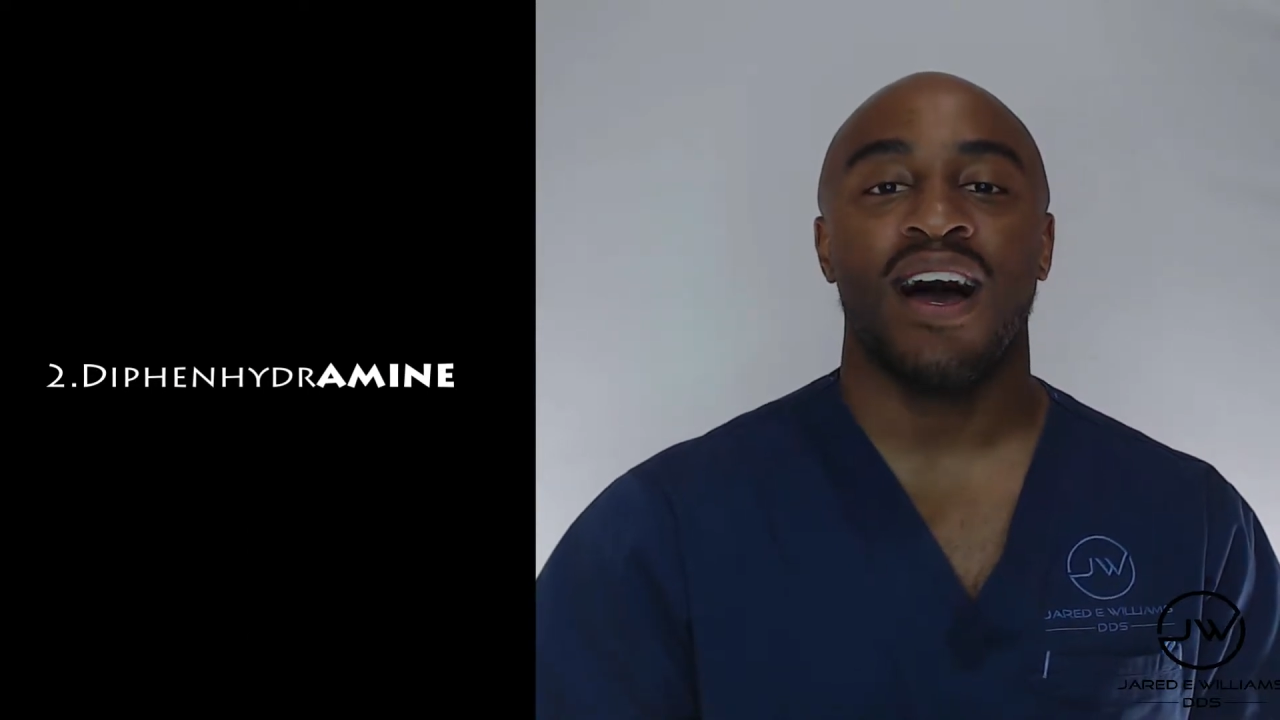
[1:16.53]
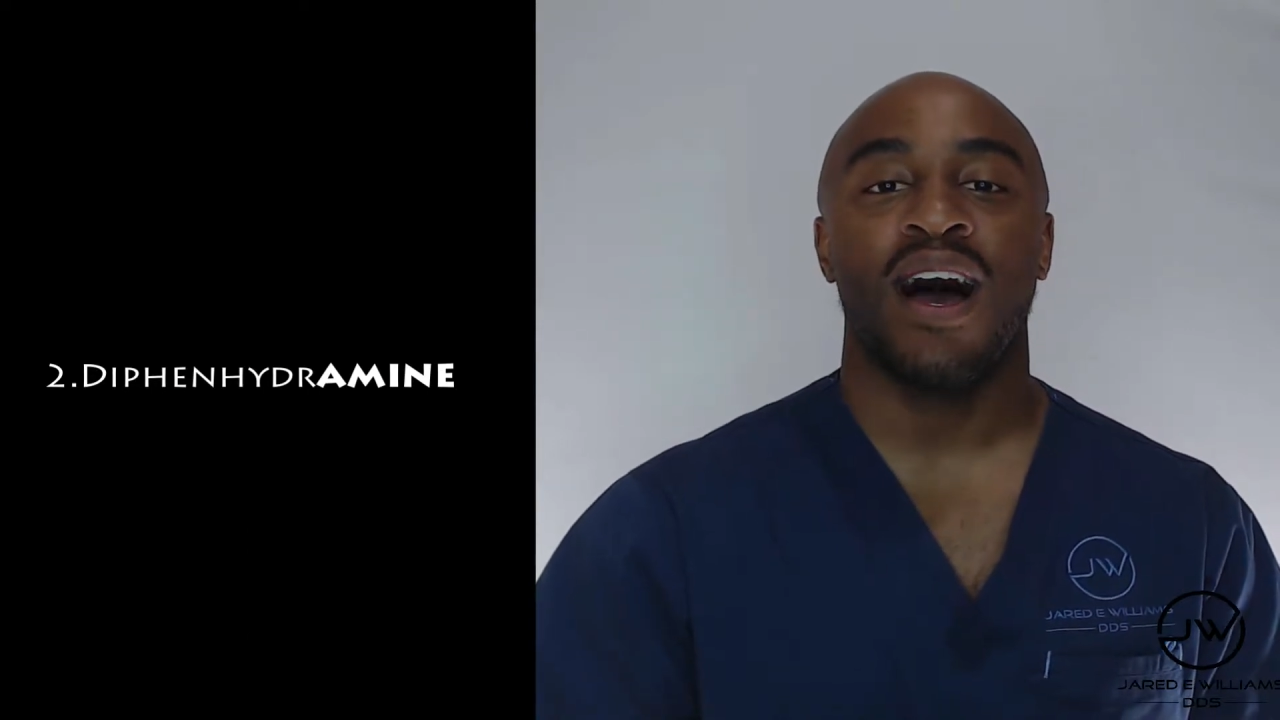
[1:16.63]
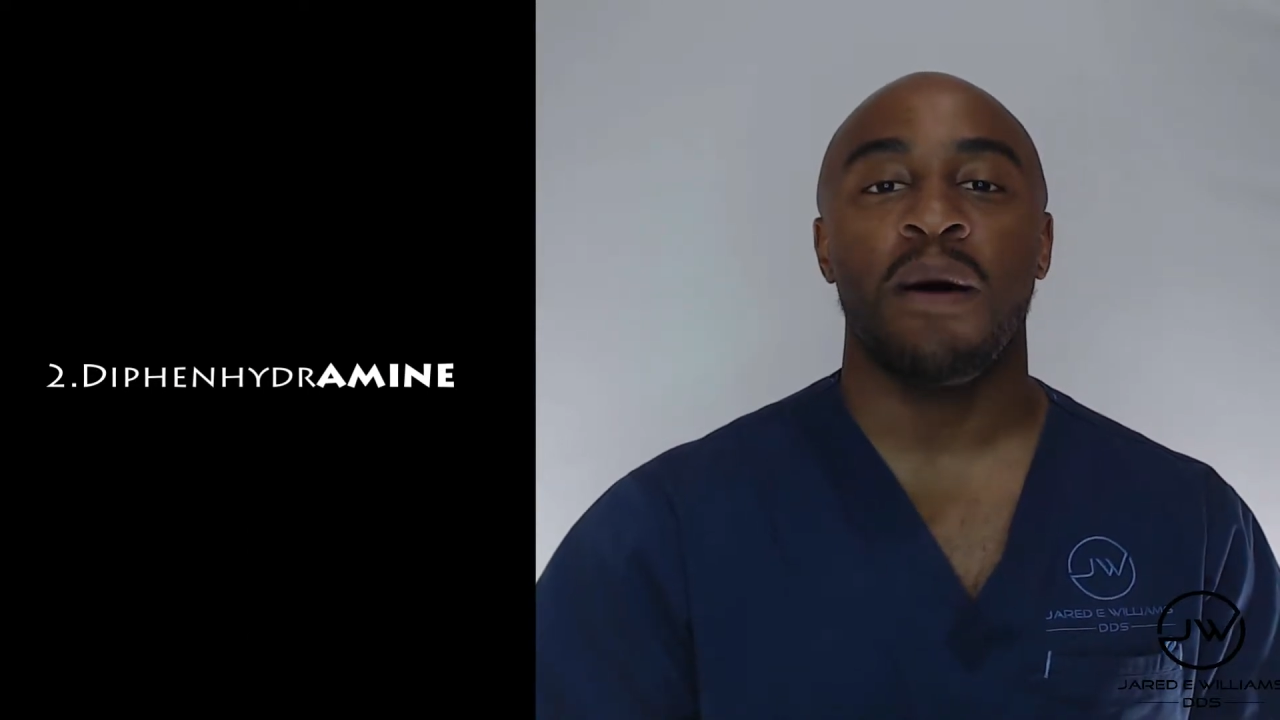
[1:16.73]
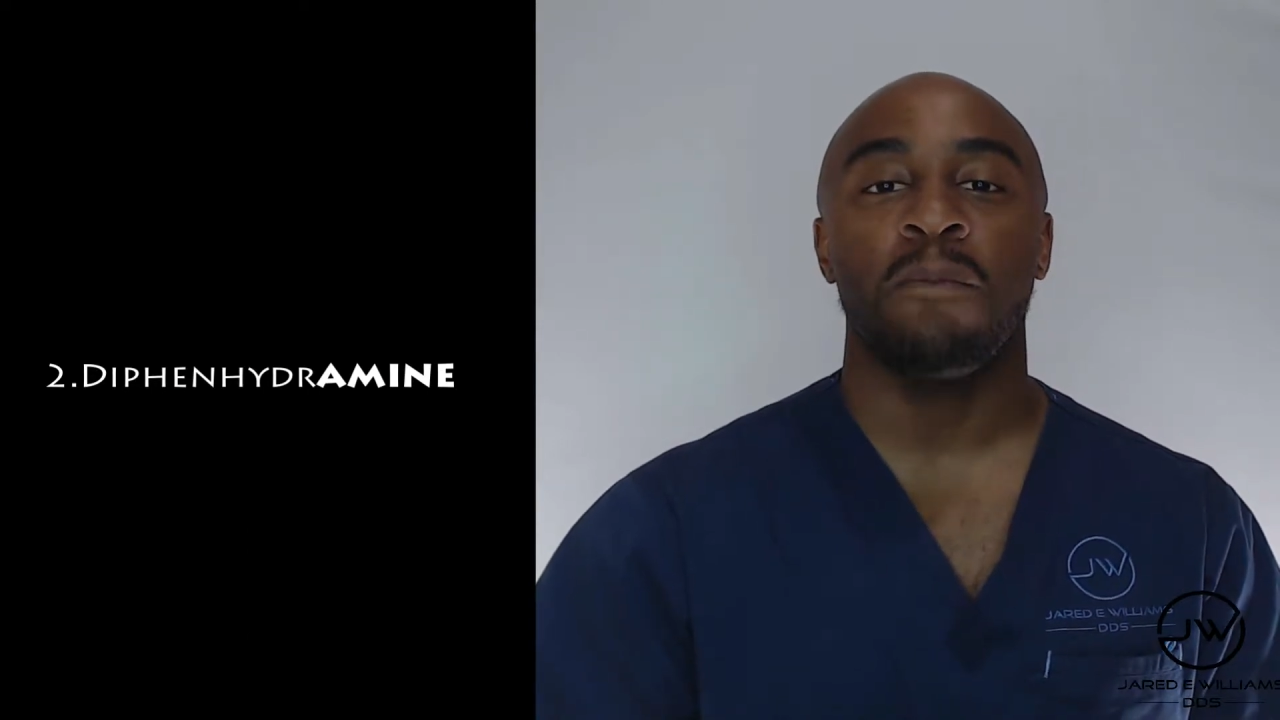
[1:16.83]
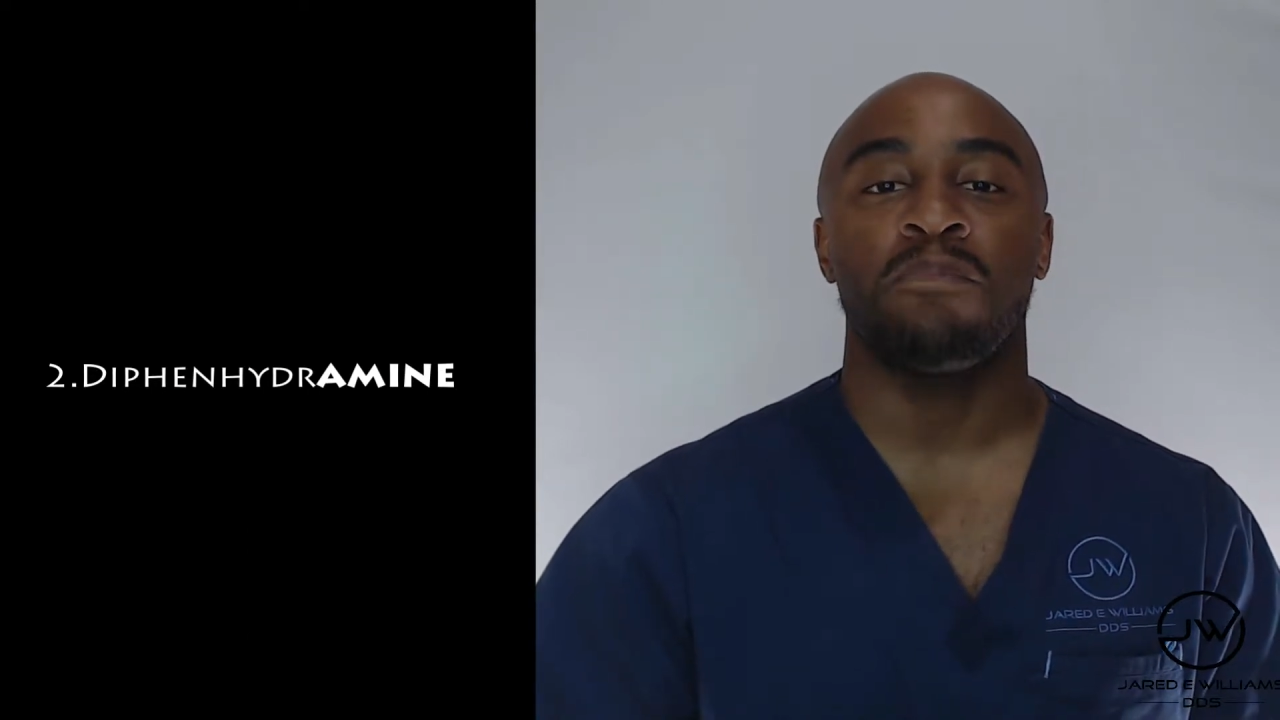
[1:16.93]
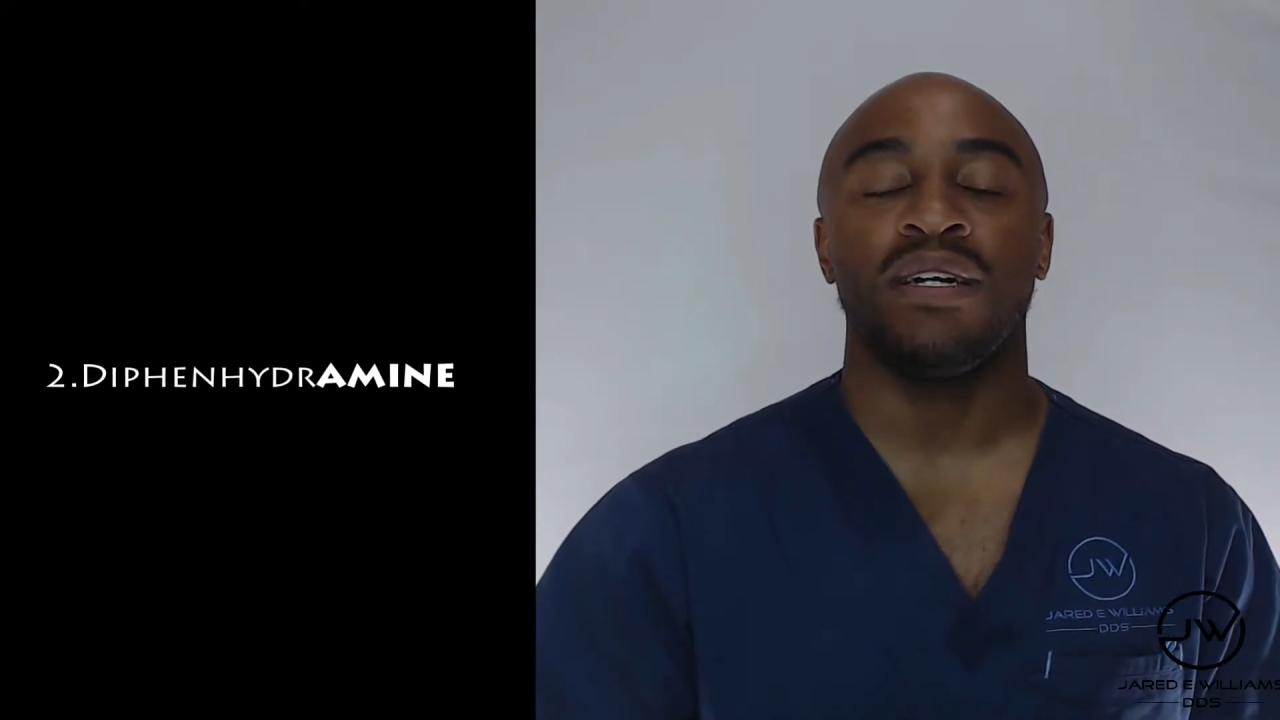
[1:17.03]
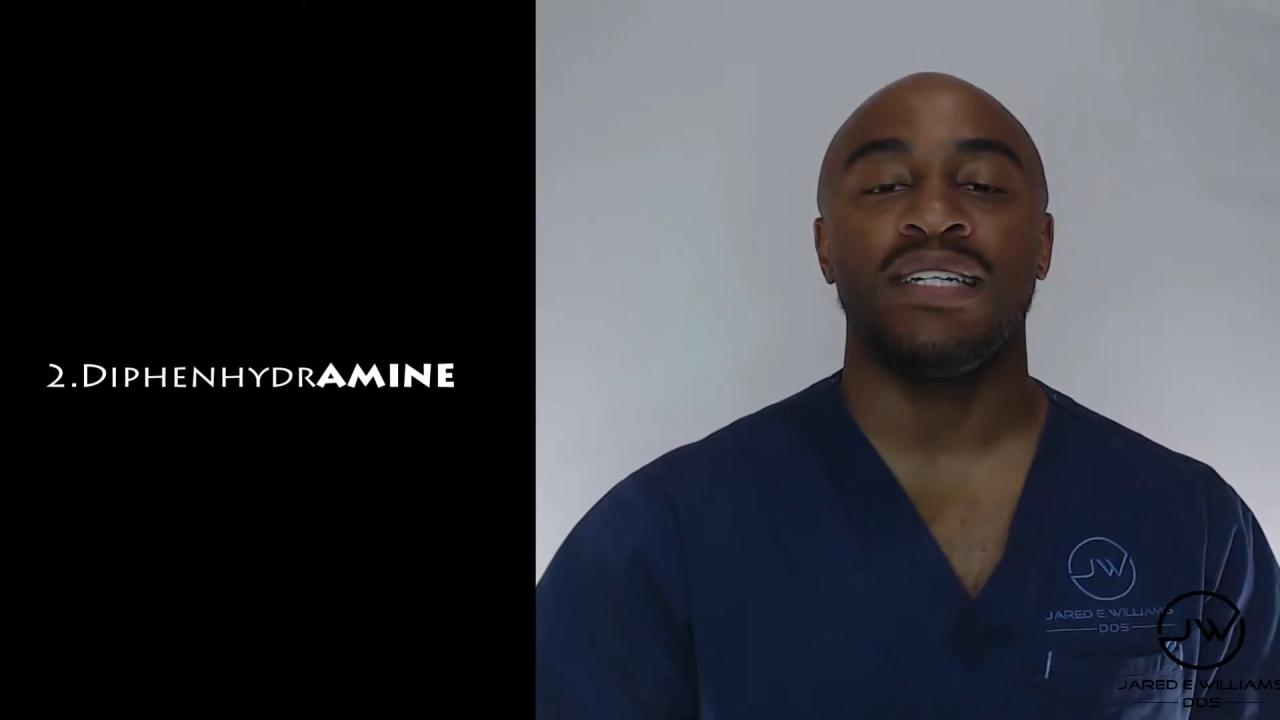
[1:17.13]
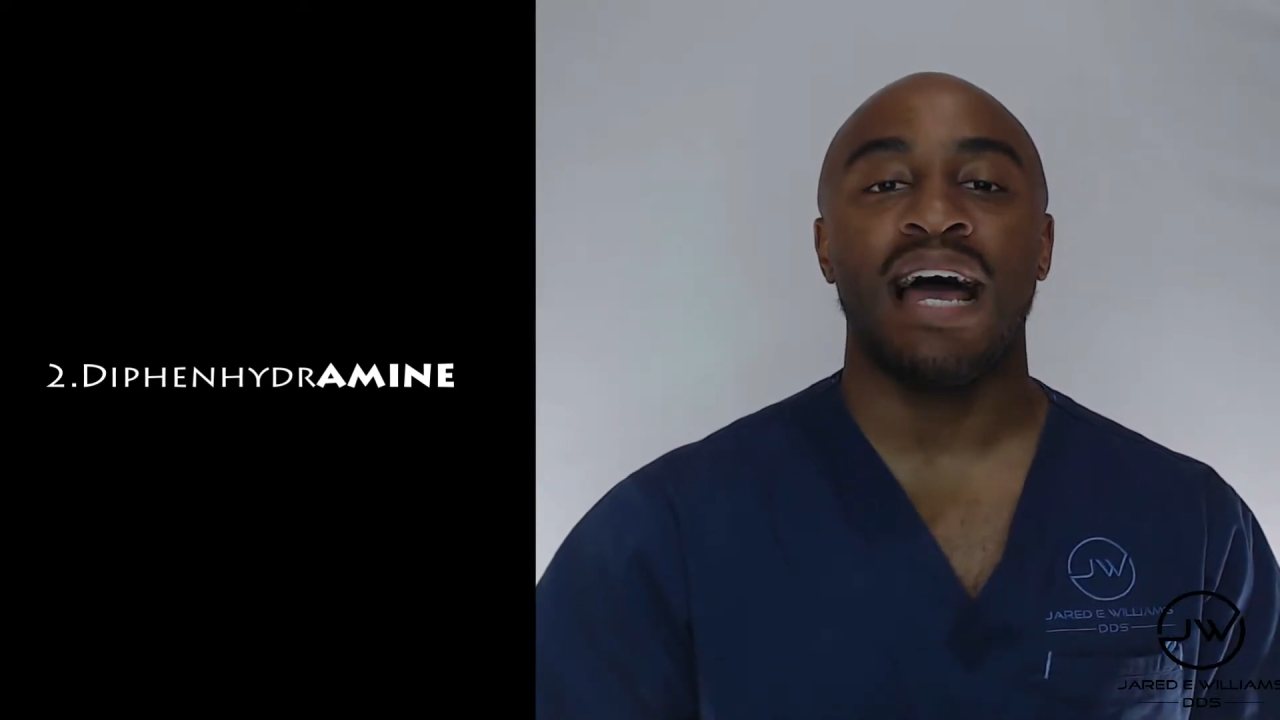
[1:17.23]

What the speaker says: But